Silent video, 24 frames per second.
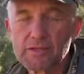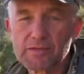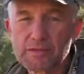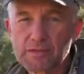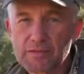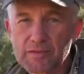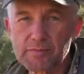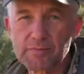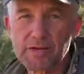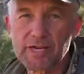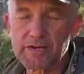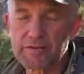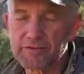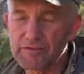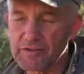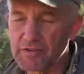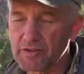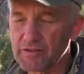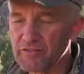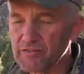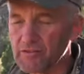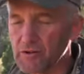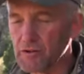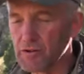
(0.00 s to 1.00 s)
So the
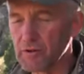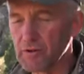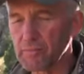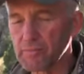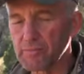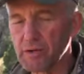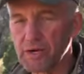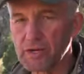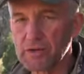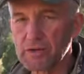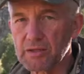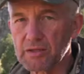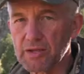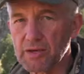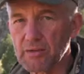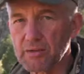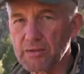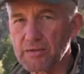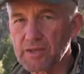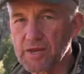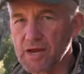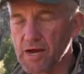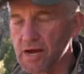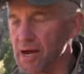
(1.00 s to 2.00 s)
benefit of going parallel
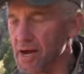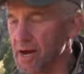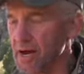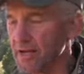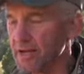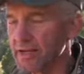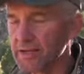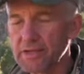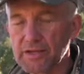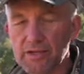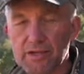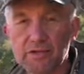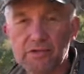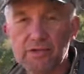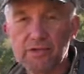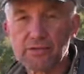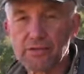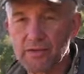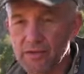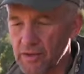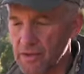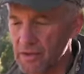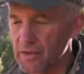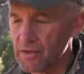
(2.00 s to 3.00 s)
with the hide
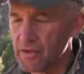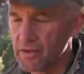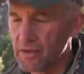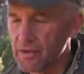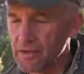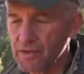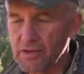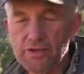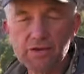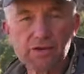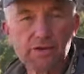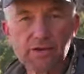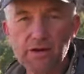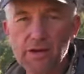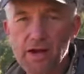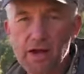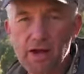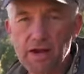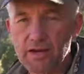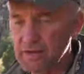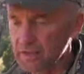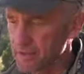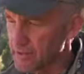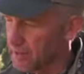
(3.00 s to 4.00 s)
is you're
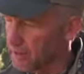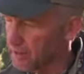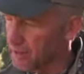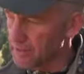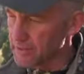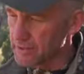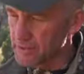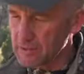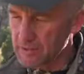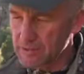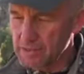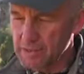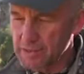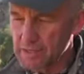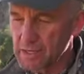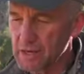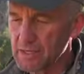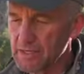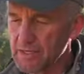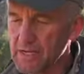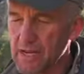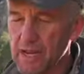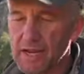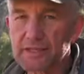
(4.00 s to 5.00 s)
not
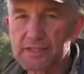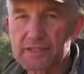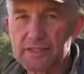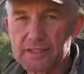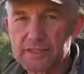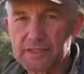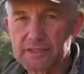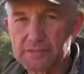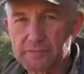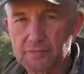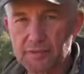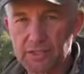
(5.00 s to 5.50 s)
contacting as